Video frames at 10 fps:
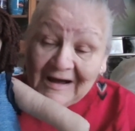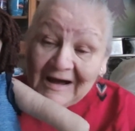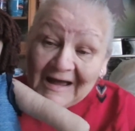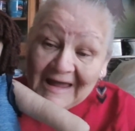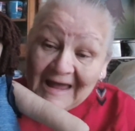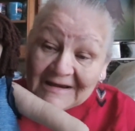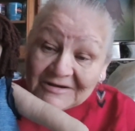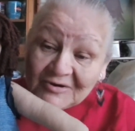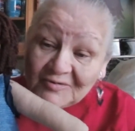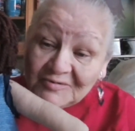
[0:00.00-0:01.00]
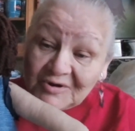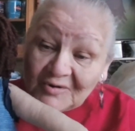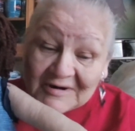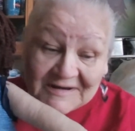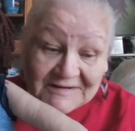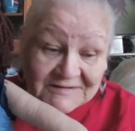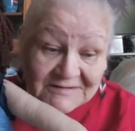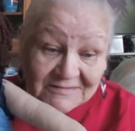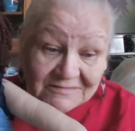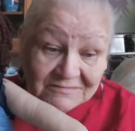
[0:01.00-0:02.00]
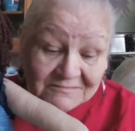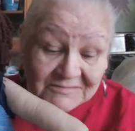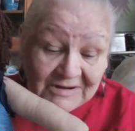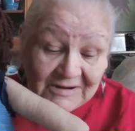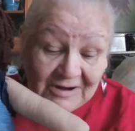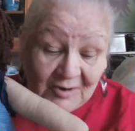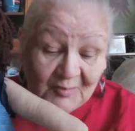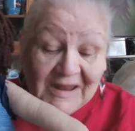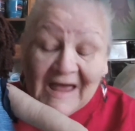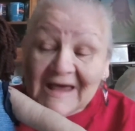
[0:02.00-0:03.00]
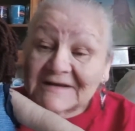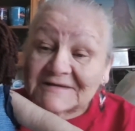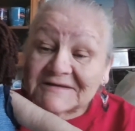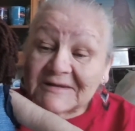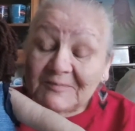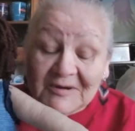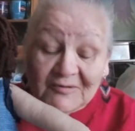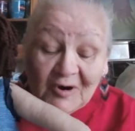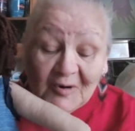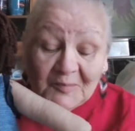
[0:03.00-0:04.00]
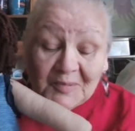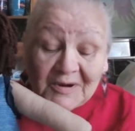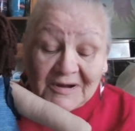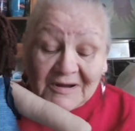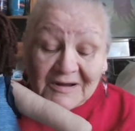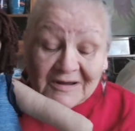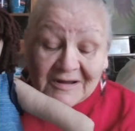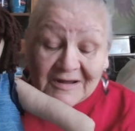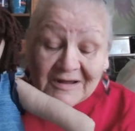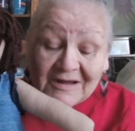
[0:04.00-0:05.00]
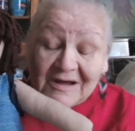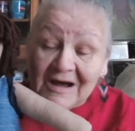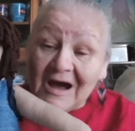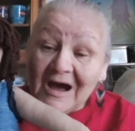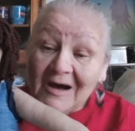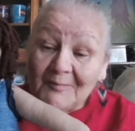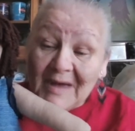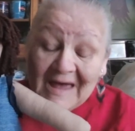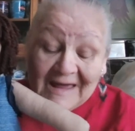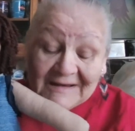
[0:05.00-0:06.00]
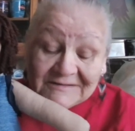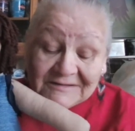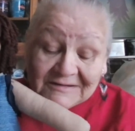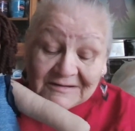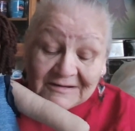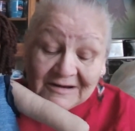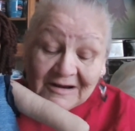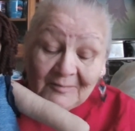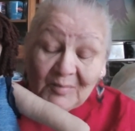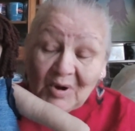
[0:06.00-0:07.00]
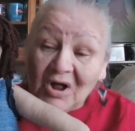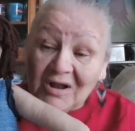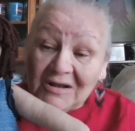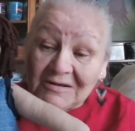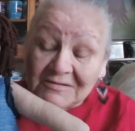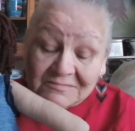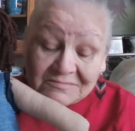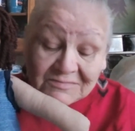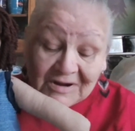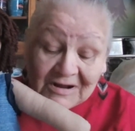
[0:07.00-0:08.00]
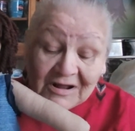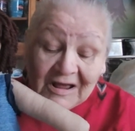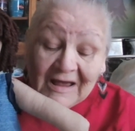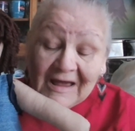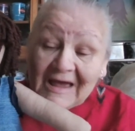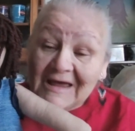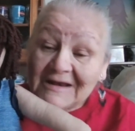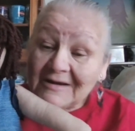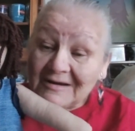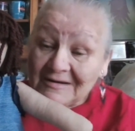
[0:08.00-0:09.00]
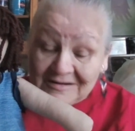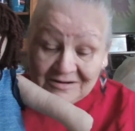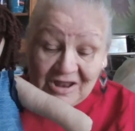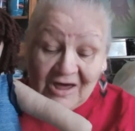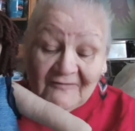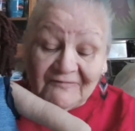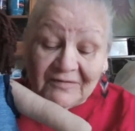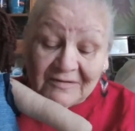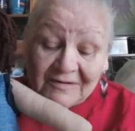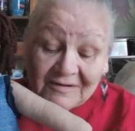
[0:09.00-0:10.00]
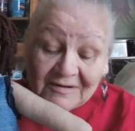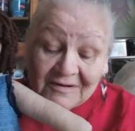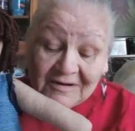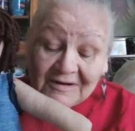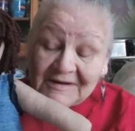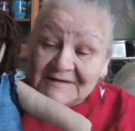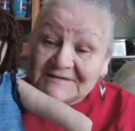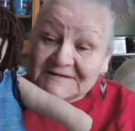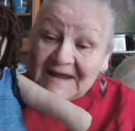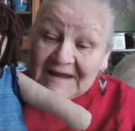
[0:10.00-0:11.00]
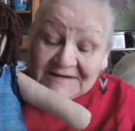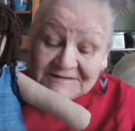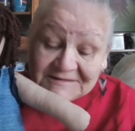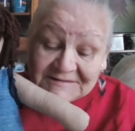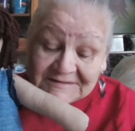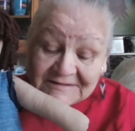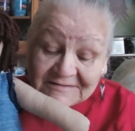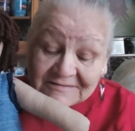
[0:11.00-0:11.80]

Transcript: I had no toys. We had a skipping rope, a bat, ball, and a glove, skates,